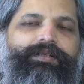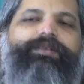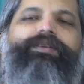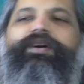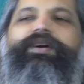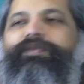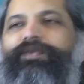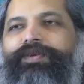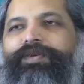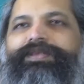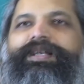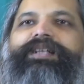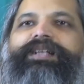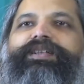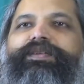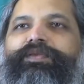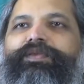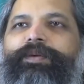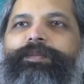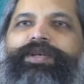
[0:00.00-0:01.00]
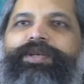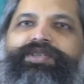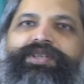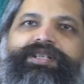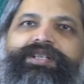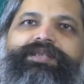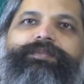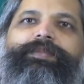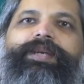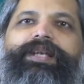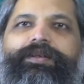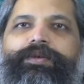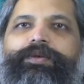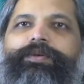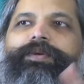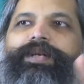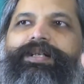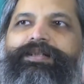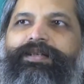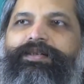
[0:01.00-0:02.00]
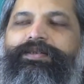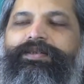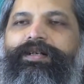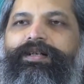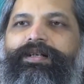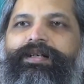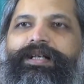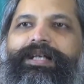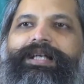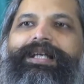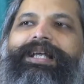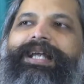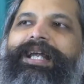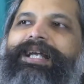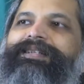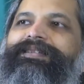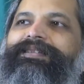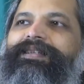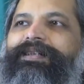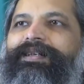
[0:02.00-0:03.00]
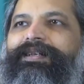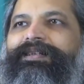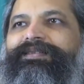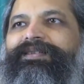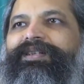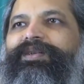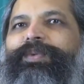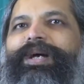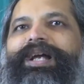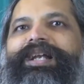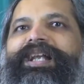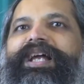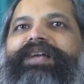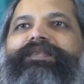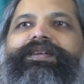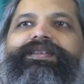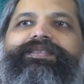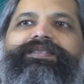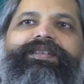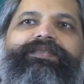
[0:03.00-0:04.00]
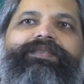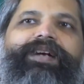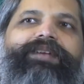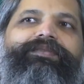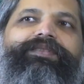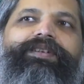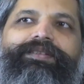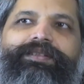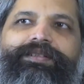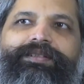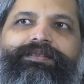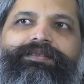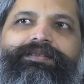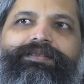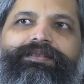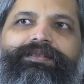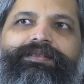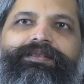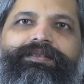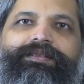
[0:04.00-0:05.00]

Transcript: Of course, other formations may grow, etc. It's the reason why life has survived on Earth.